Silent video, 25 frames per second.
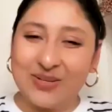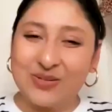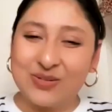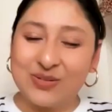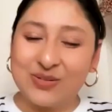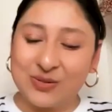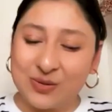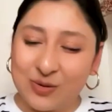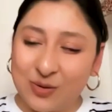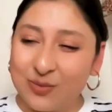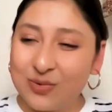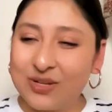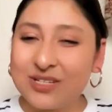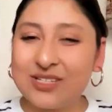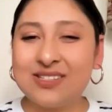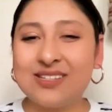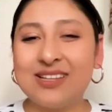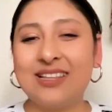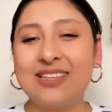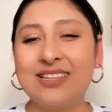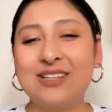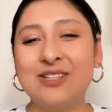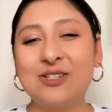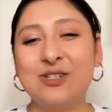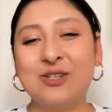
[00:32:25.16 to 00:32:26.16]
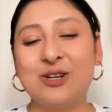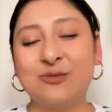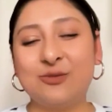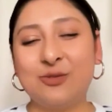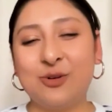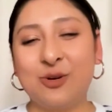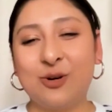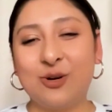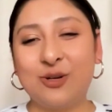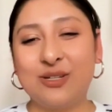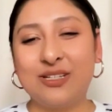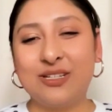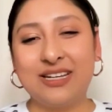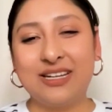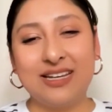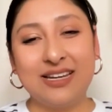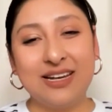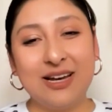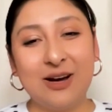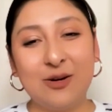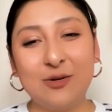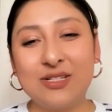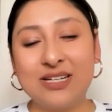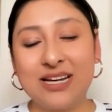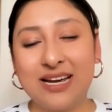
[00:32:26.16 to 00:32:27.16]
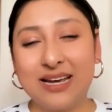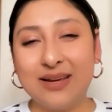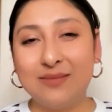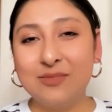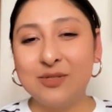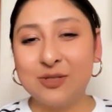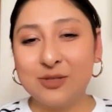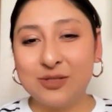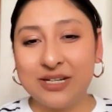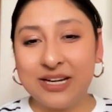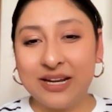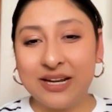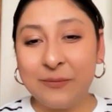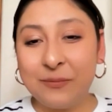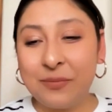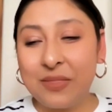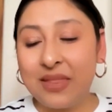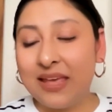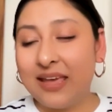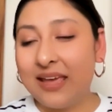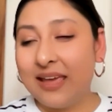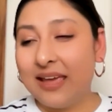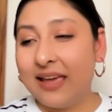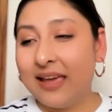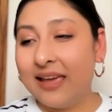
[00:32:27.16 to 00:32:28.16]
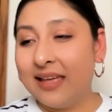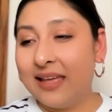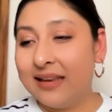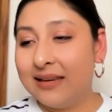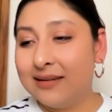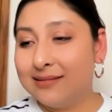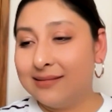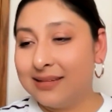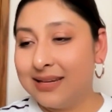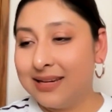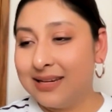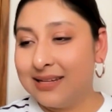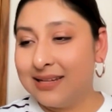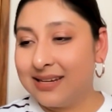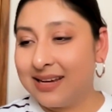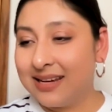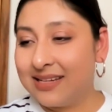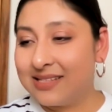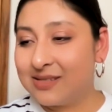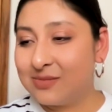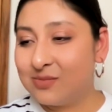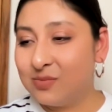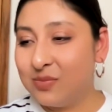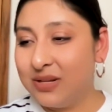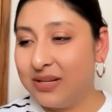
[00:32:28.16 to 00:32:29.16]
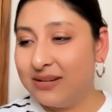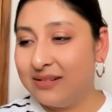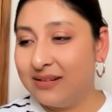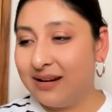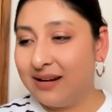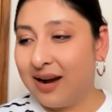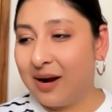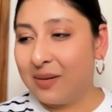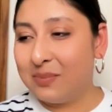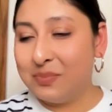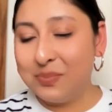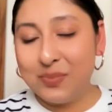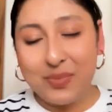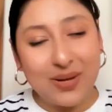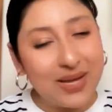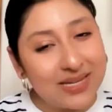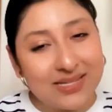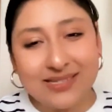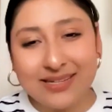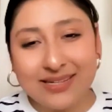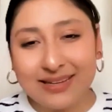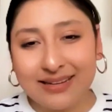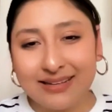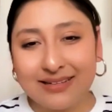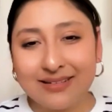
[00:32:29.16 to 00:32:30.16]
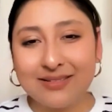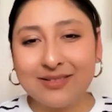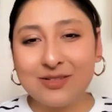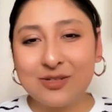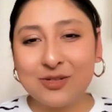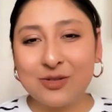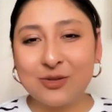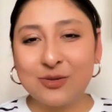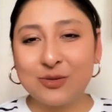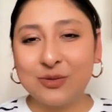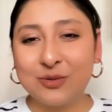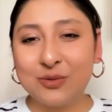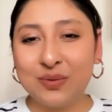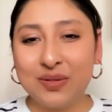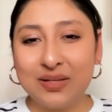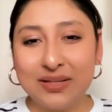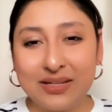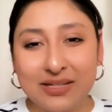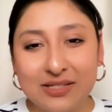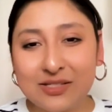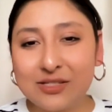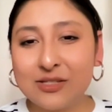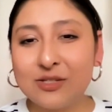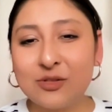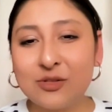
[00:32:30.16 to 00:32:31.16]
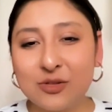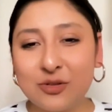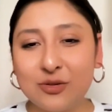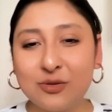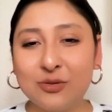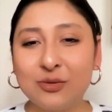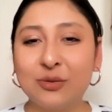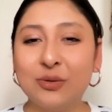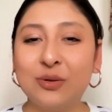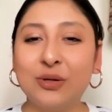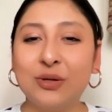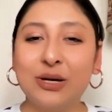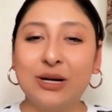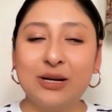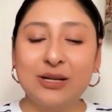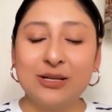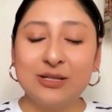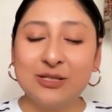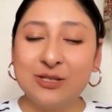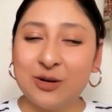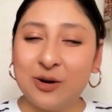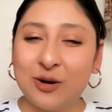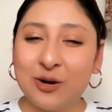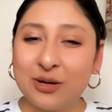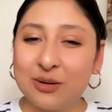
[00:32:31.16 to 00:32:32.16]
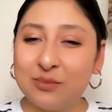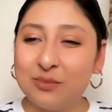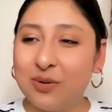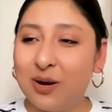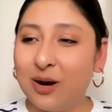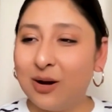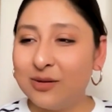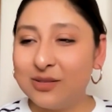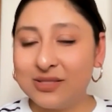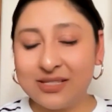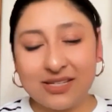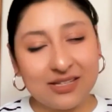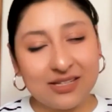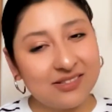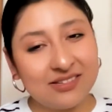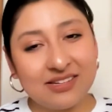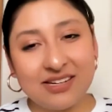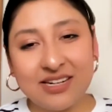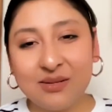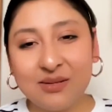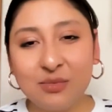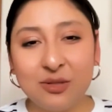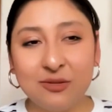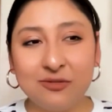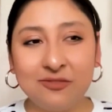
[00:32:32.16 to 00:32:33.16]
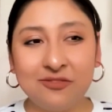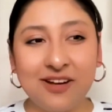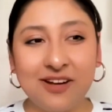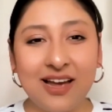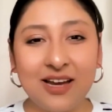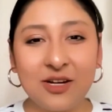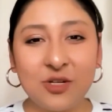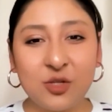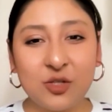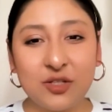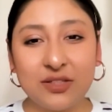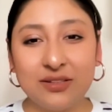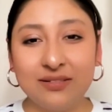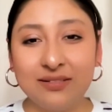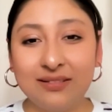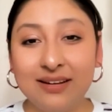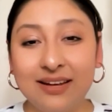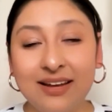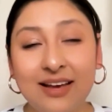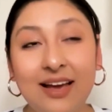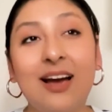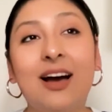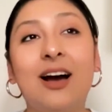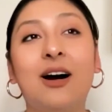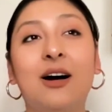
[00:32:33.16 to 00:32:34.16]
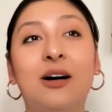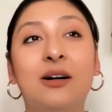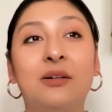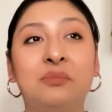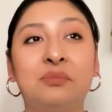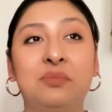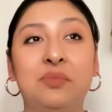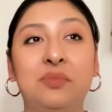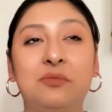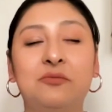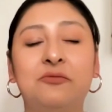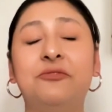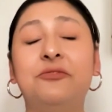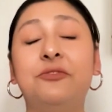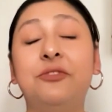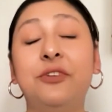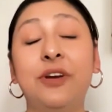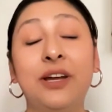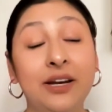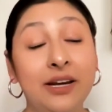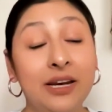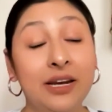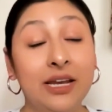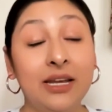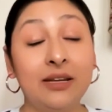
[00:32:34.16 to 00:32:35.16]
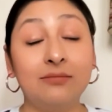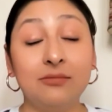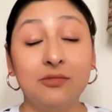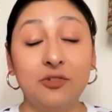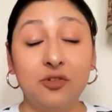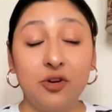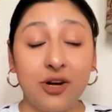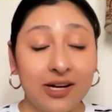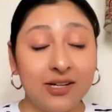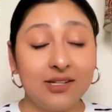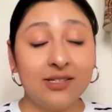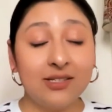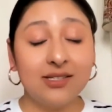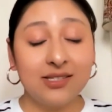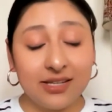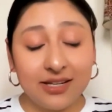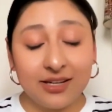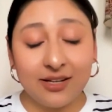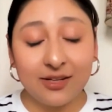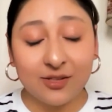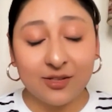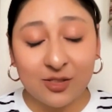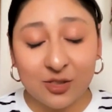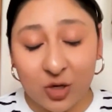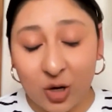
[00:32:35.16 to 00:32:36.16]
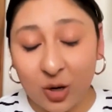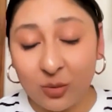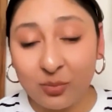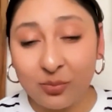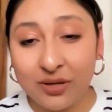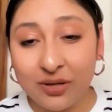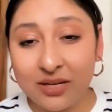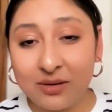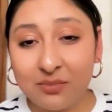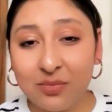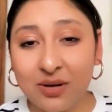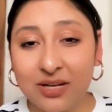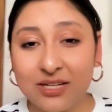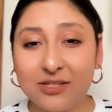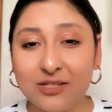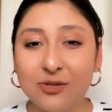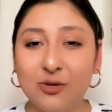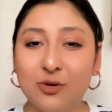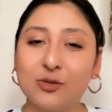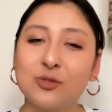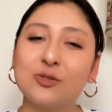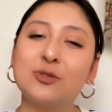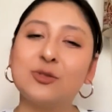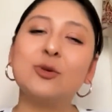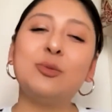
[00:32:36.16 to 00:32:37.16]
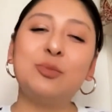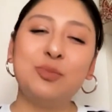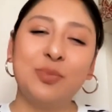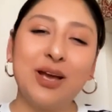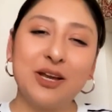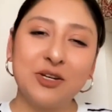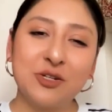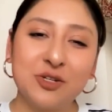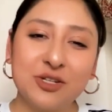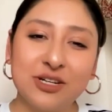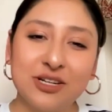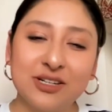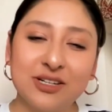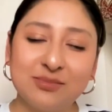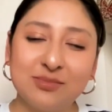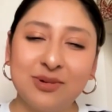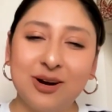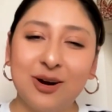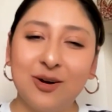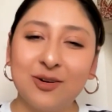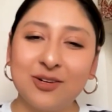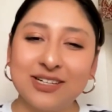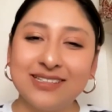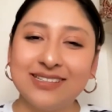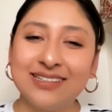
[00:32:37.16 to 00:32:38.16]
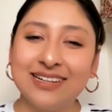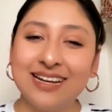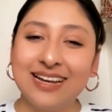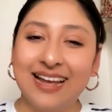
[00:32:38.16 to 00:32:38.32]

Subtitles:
you so much, Sadikchya, for taking out time today. And it has been amazing to listen to you talk about sustainable fashion. Very dread serious topic, but you're so passionate about it,